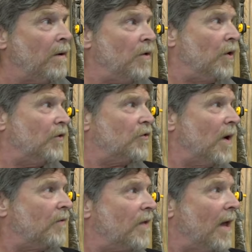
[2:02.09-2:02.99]
You could
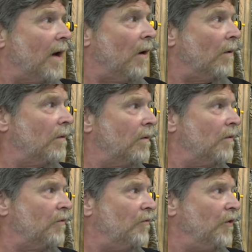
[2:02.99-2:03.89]
stretch that out,
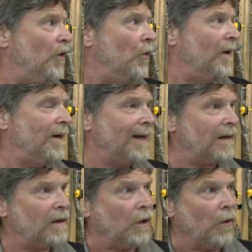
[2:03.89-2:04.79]
zero it
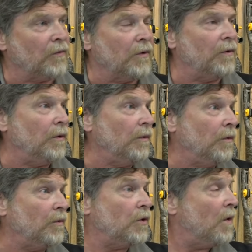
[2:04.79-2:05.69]
closer
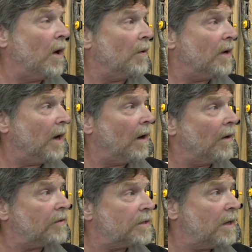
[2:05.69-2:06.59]
to 200
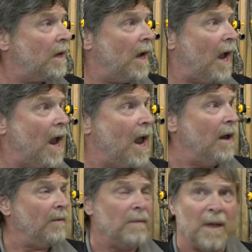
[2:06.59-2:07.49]
yards,
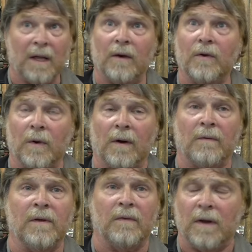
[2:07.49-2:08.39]
and make it a
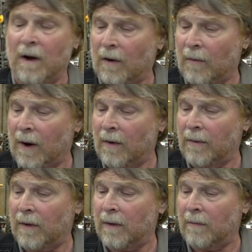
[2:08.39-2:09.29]
250-yard
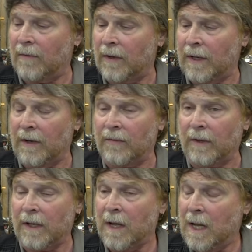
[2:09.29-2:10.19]
round very
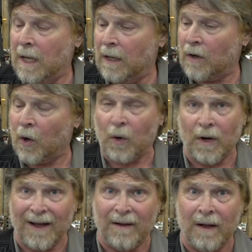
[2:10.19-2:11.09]
easily.
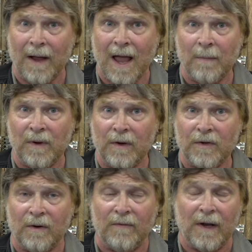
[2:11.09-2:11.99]
Current
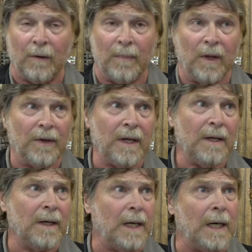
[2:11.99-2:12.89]
ammunition
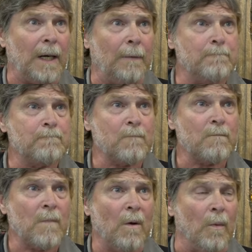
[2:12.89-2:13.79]
availability,
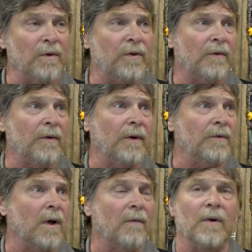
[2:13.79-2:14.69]
Winchester
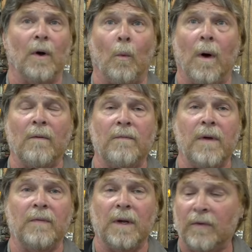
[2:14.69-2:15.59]
is offering a
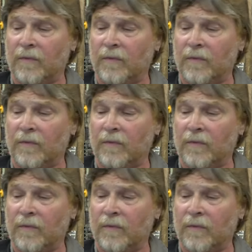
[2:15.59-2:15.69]
150